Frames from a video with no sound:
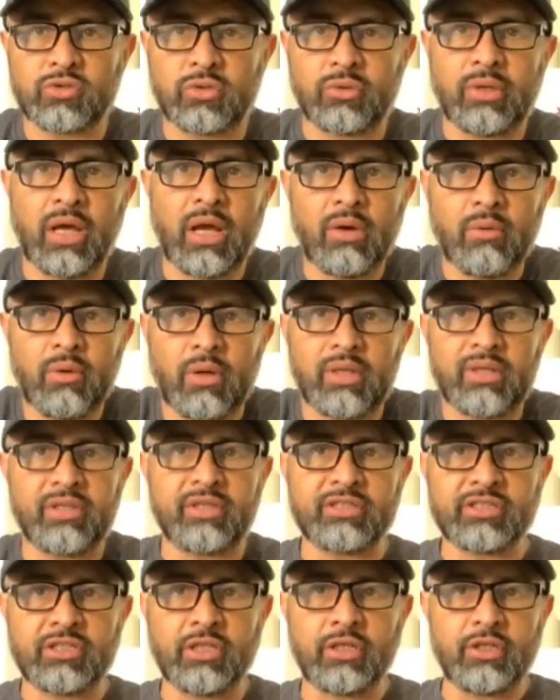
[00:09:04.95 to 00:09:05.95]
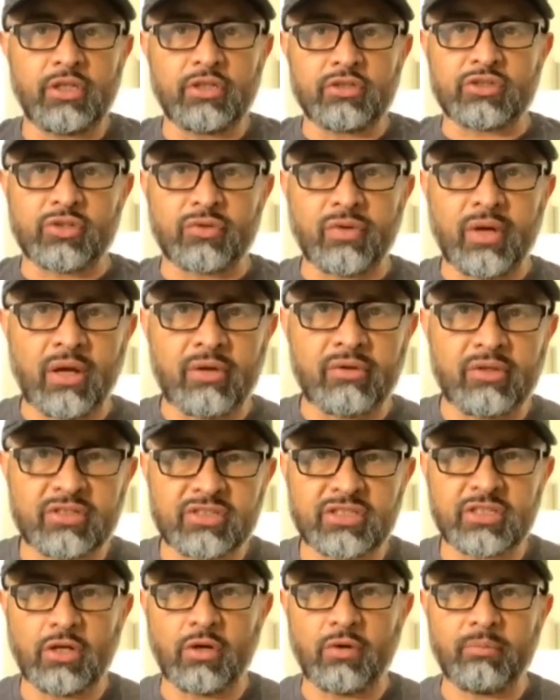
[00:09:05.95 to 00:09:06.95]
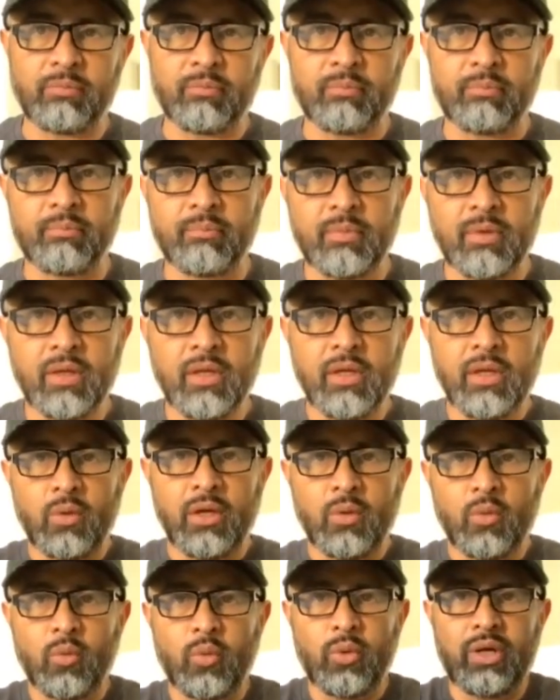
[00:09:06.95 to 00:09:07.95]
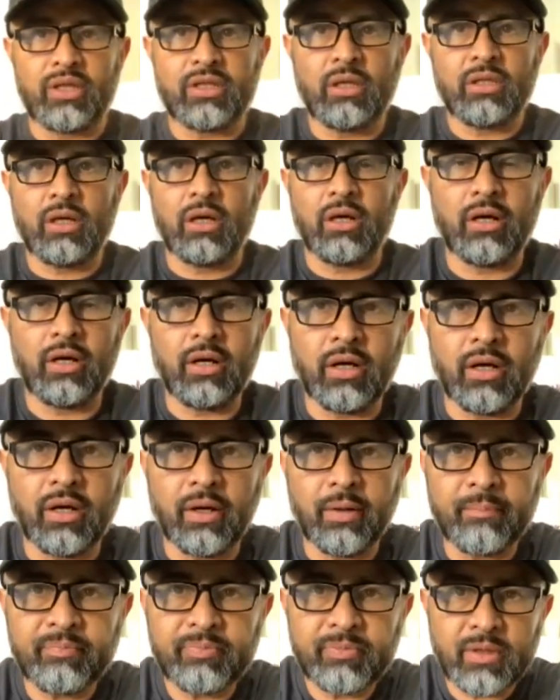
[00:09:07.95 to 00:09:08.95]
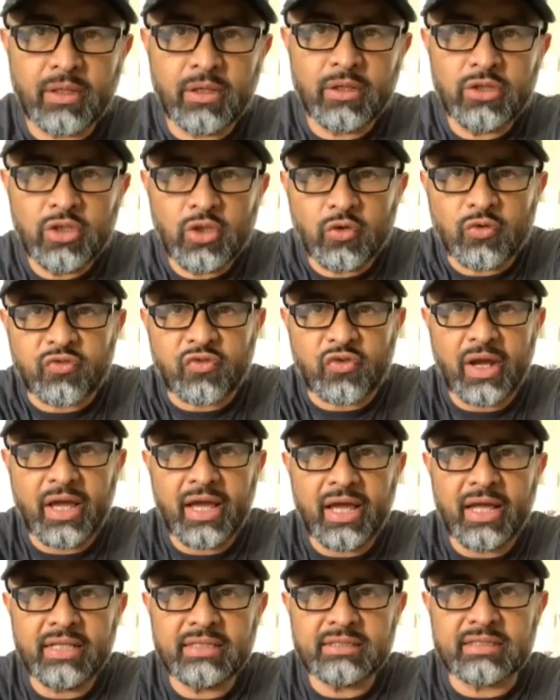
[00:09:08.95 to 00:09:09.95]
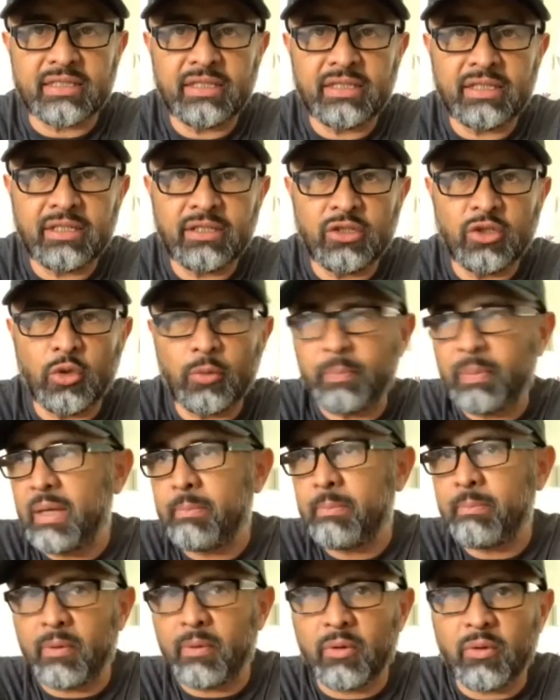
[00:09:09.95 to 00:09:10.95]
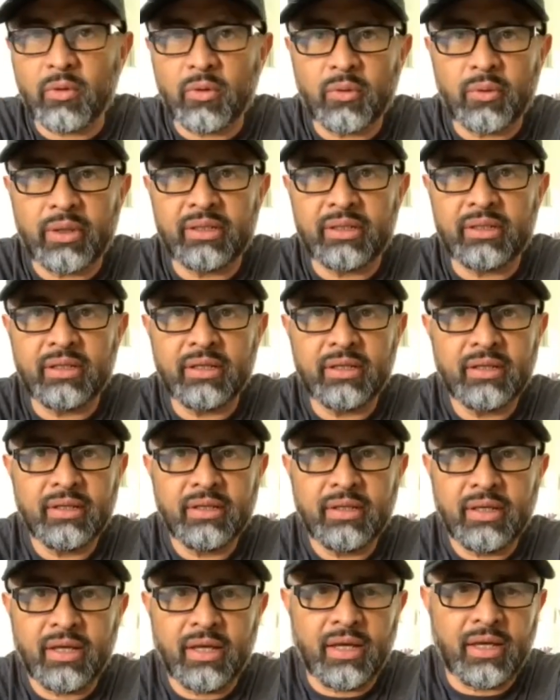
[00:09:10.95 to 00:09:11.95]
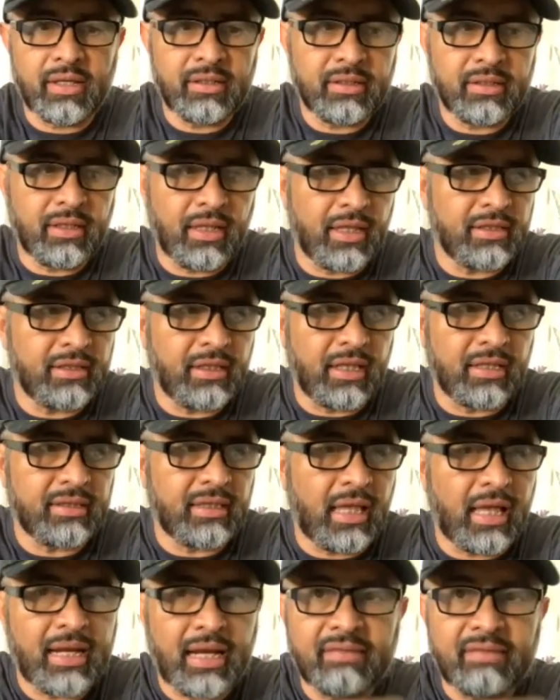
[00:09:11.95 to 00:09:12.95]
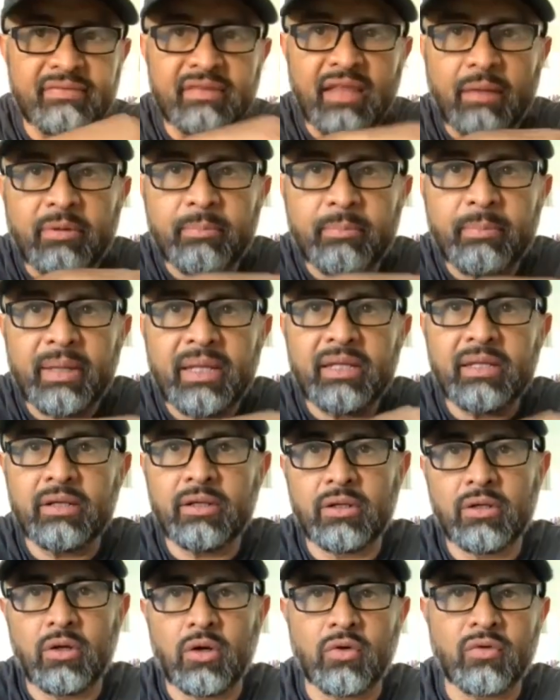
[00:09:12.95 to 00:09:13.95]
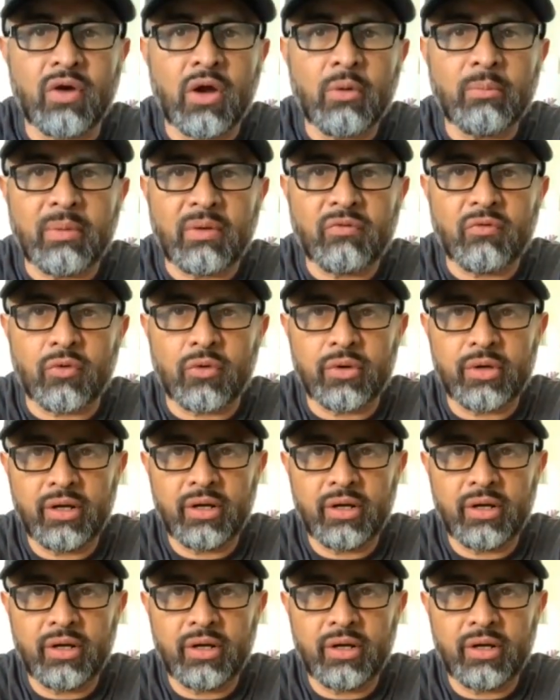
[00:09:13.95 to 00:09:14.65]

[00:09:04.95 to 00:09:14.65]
So now all of a sudden you surround yourself with new friends and new people, and that had never been around before,